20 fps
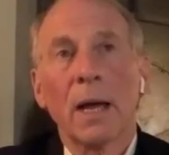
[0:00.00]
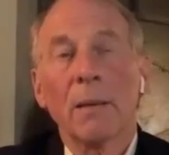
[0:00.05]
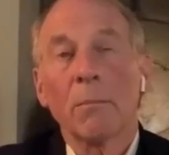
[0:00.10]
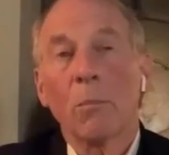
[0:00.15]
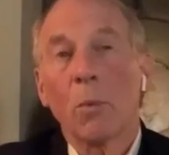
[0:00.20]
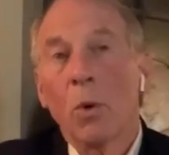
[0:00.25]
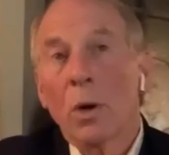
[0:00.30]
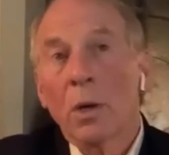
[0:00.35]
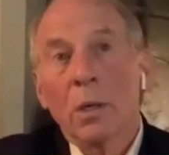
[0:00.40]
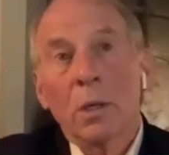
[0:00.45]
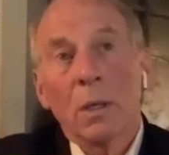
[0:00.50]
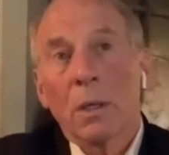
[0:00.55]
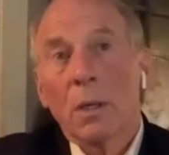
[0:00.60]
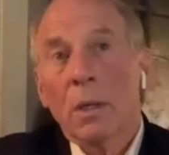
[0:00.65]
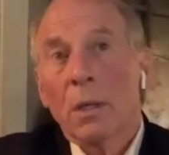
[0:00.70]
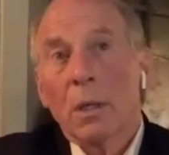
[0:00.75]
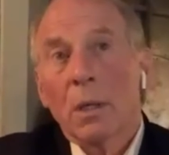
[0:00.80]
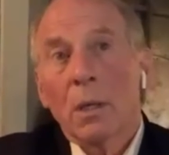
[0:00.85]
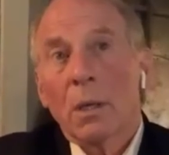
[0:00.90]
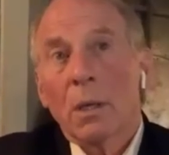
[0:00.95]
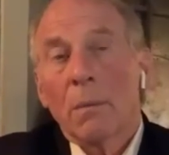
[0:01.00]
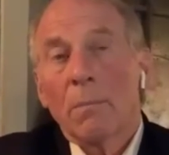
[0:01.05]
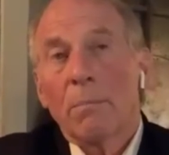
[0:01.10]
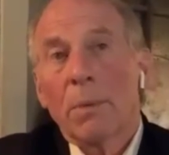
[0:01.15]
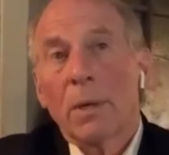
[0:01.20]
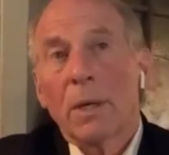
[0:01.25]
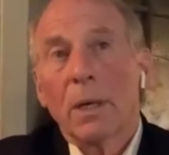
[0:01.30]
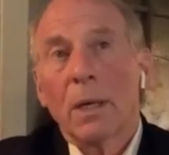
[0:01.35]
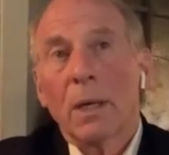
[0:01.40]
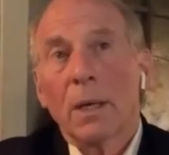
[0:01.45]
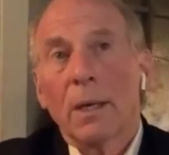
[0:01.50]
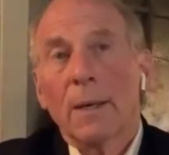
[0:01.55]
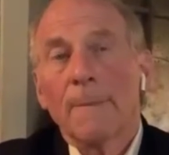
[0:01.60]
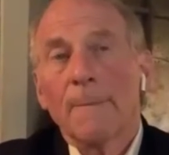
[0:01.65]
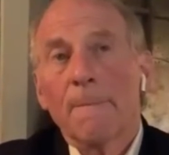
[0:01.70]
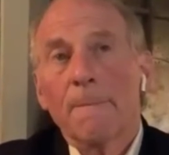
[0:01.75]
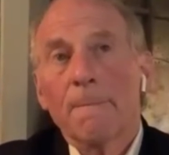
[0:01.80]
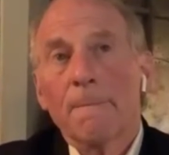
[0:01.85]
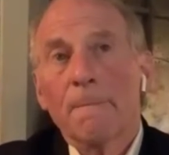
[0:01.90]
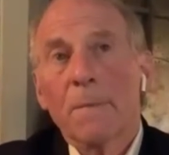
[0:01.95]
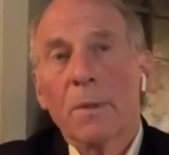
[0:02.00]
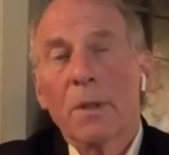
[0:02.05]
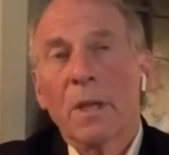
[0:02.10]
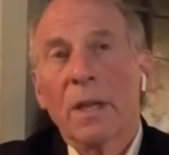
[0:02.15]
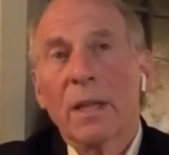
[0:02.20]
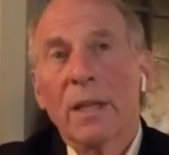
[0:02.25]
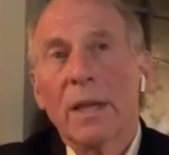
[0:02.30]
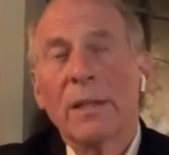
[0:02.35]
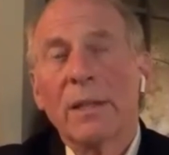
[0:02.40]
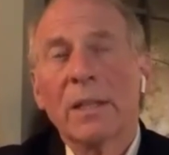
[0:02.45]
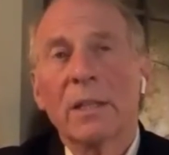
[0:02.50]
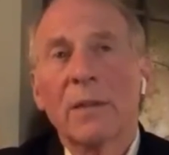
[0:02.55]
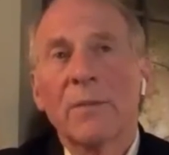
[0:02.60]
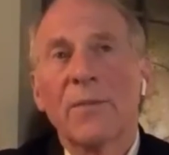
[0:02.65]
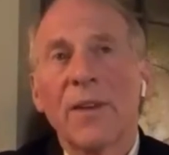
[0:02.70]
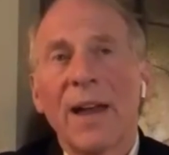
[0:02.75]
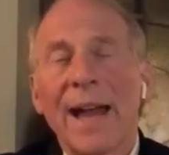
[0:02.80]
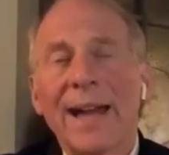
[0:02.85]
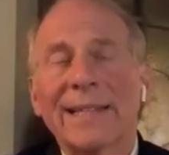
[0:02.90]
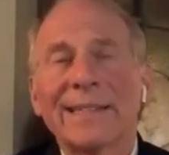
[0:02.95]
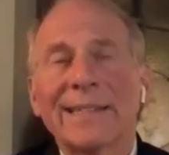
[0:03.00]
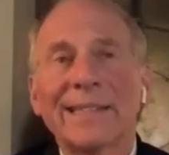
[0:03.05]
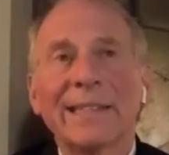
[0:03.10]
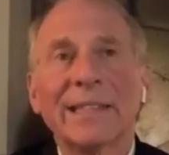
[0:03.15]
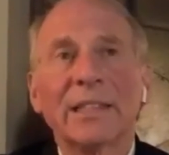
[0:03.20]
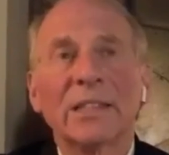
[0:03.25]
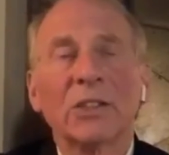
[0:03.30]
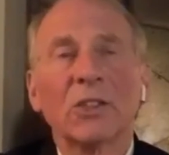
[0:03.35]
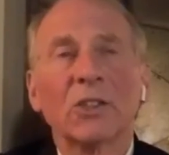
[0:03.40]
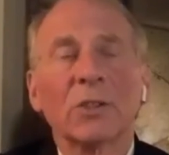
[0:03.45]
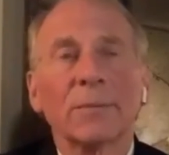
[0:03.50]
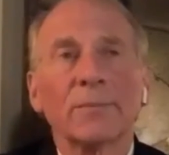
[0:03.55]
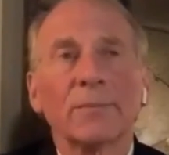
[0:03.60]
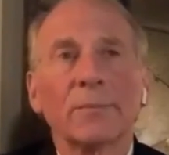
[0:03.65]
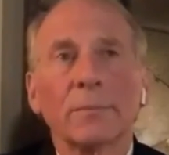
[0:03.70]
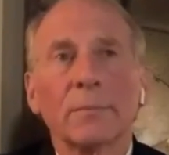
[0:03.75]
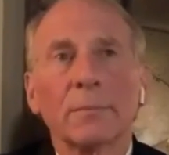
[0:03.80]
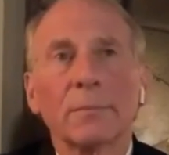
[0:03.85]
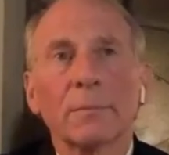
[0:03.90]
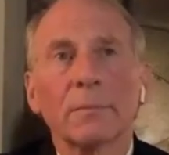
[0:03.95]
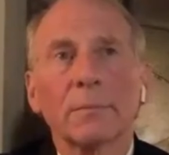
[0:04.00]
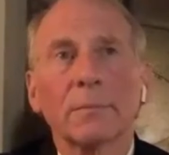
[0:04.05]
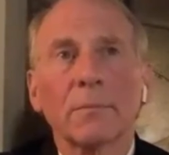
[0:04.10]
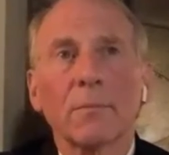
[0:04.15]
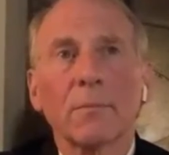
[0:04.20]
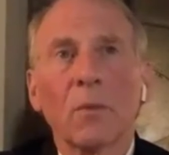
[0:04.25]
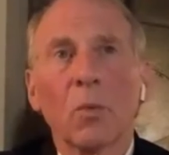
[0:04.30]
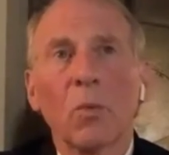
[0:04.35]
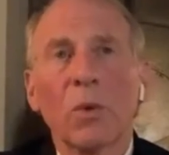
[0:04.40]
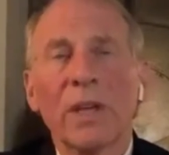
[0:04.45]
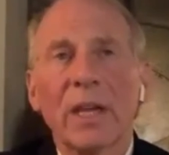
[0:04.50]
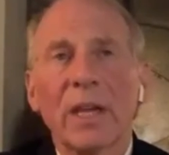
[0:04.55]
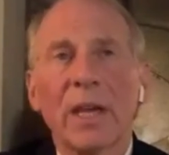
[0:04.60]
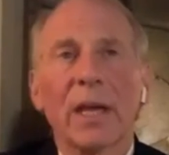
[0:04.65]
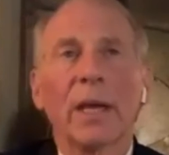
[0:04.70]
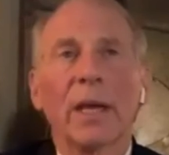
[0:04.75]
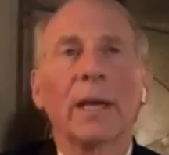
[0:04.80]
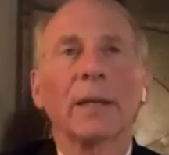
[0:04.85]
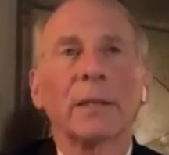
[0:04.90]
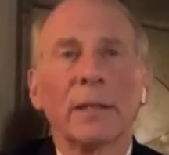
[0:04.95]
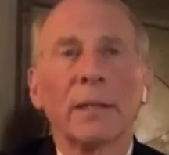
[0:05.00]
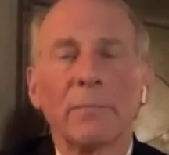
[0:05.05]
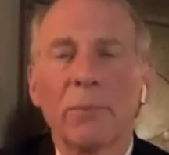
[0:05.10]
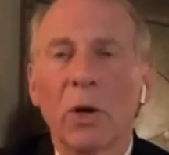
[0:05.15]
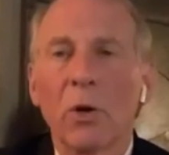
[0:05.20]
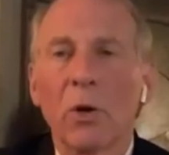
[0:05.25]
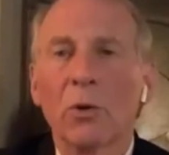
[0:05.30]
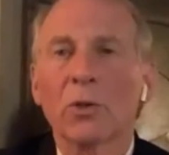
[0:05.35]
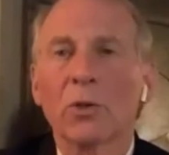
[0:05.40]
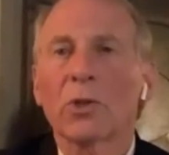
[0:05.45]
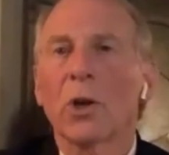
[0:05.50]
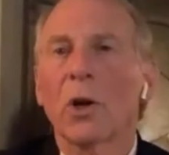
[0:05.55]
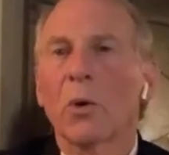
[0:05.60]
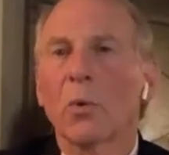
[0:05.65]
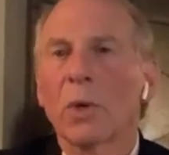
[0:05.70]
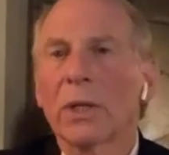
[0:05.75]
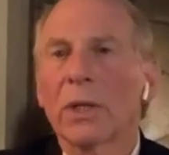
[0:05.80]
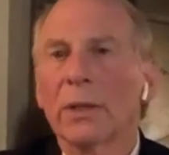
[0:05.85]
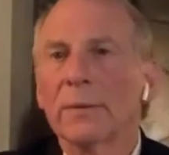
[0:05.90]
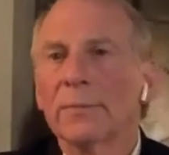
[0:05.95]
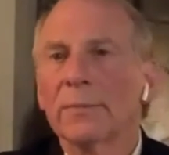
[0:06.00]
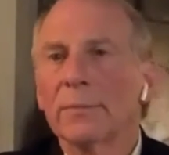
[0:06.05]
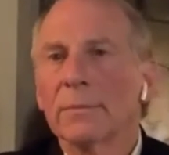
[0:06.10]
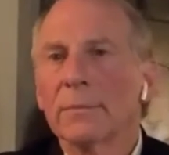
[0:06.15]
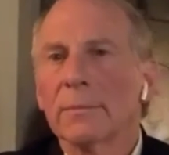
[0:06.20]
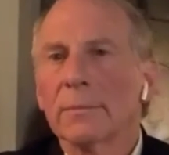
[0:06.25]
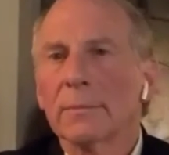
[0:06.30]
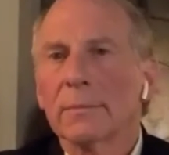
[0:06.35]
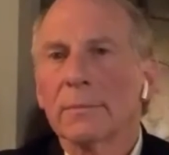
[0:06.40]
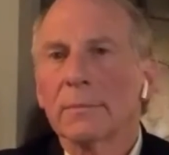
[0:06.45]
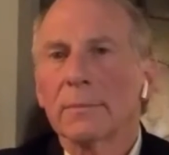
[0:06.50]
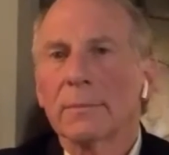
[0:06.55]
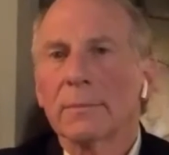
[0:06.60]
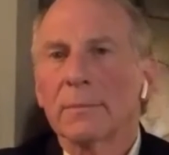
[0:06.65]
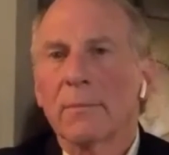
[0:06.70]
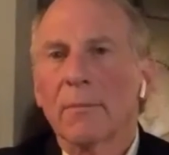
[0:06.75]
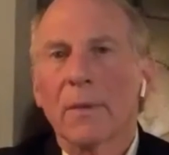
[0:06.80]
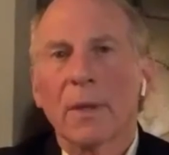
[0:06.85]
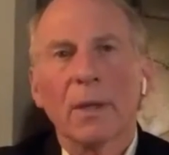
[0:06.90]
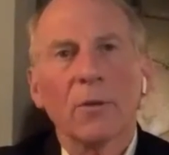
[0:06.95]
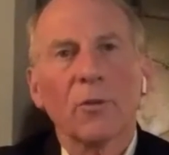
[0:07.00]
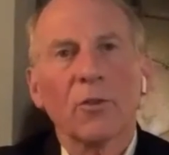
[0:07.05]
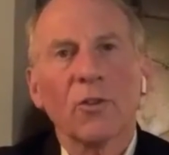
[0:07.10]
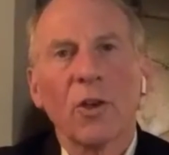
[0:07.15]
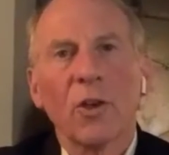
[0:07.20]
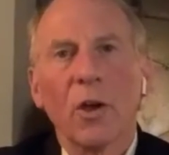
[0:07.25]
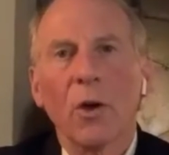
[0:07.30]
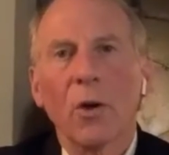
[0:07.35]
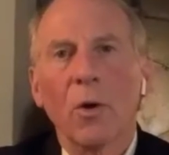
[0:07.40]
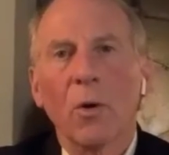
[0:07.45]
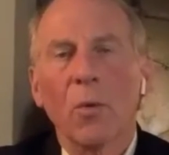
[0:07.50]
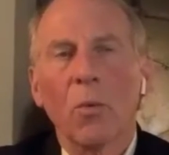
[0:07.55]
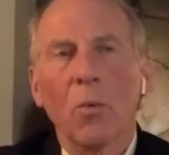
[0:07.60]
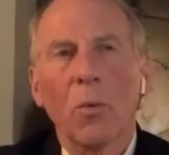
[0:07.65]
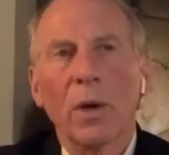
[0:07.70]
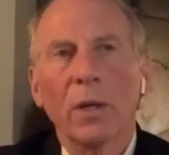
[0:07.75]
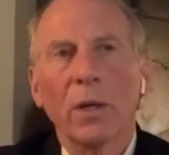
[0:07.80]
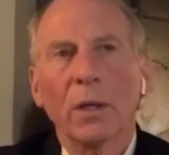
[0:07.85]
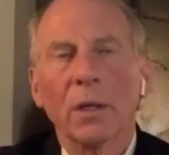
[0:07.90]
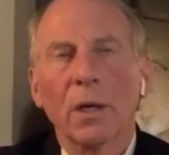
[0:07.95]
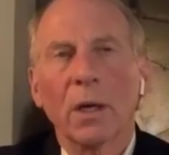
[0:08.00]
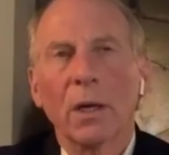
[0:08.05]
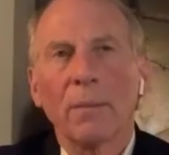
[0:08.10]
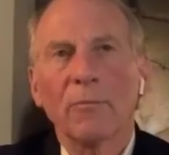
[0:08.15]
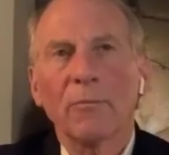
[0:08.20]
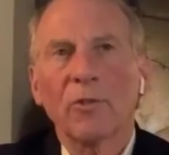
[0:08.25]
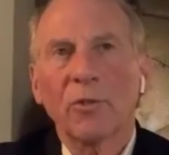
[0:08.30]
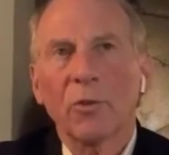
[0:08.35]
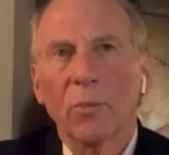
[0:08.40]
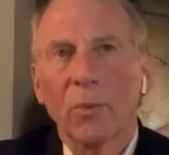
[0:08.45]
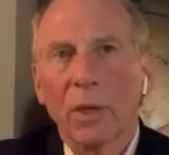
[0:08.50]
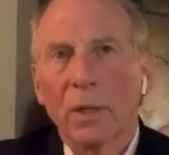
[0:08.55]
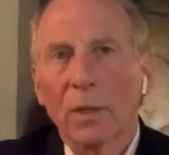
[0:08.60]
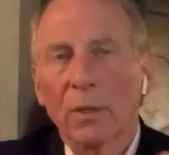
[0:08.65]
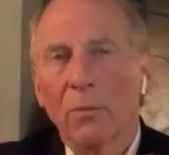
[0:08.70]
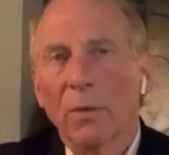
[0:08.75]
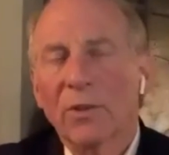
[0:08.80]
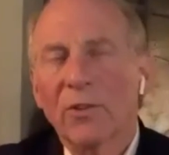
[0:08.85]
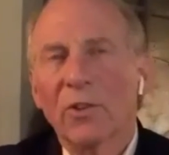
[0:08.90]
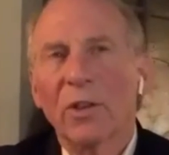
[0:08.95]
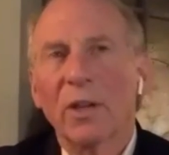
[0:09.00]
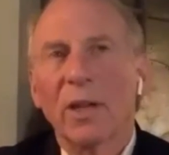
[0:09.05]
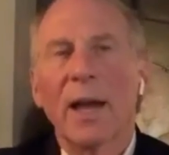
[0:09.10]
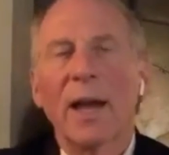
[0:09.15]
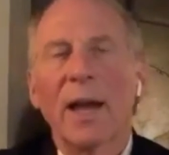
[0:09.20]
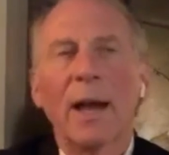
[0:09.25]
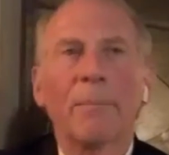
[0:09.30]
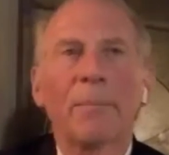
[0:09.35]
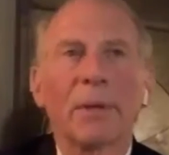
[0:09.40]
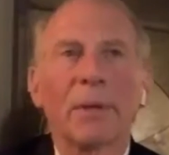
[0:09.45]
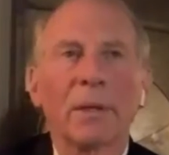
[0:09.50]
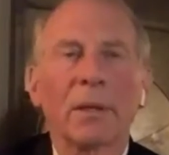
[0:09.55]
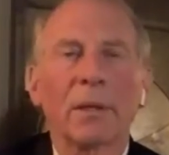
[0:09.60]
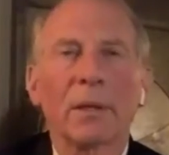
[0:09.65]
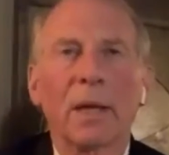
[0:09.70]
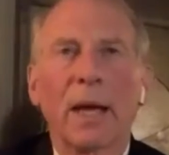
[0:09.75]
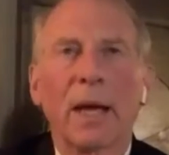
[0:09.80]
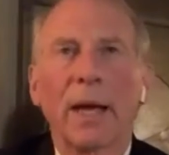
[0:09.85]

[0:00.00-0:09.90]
more. But I think the fact is, we can't impose our will. So when it comes to what's going to happen